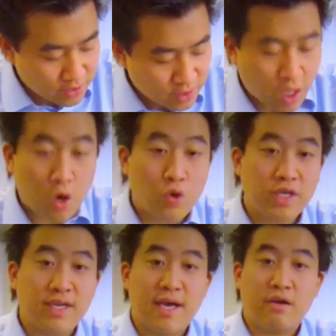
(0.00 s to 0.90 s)
just hold
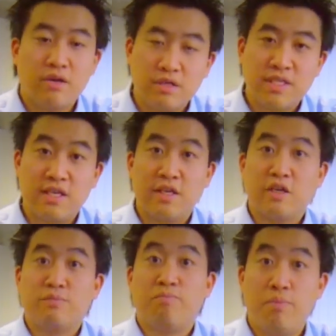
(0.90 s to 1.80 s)
it down until it
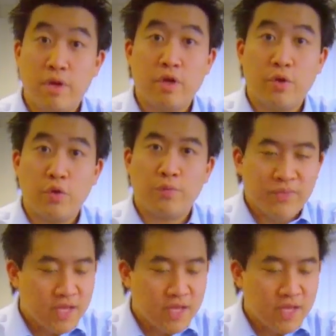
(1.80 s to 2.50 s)
goes blue,